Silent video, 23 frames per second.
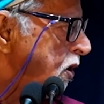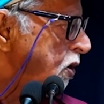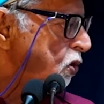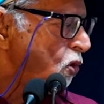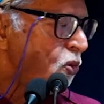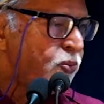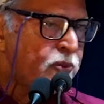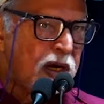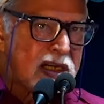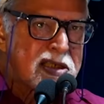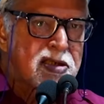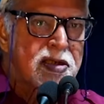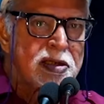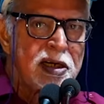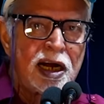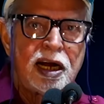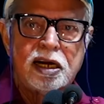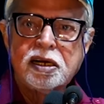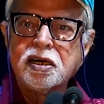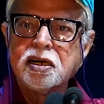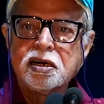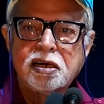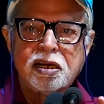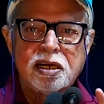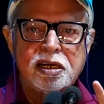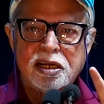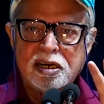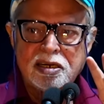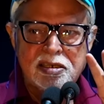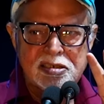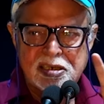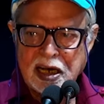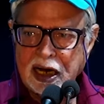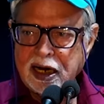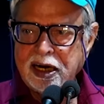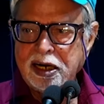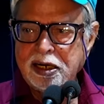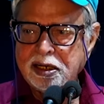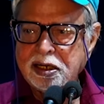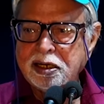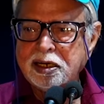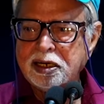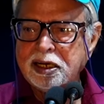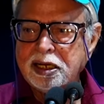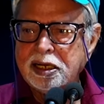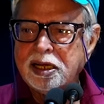You must not
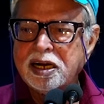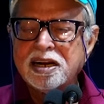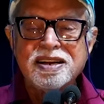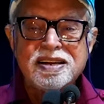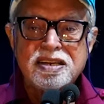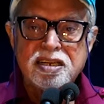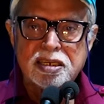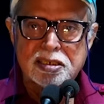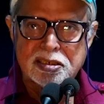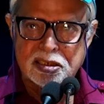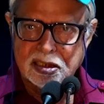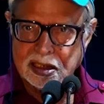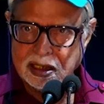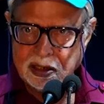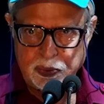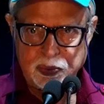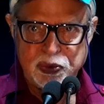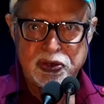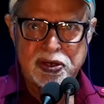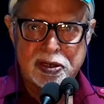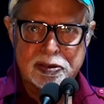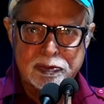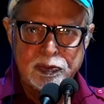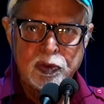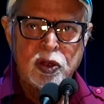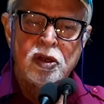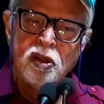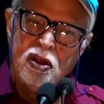recite religious scriptures,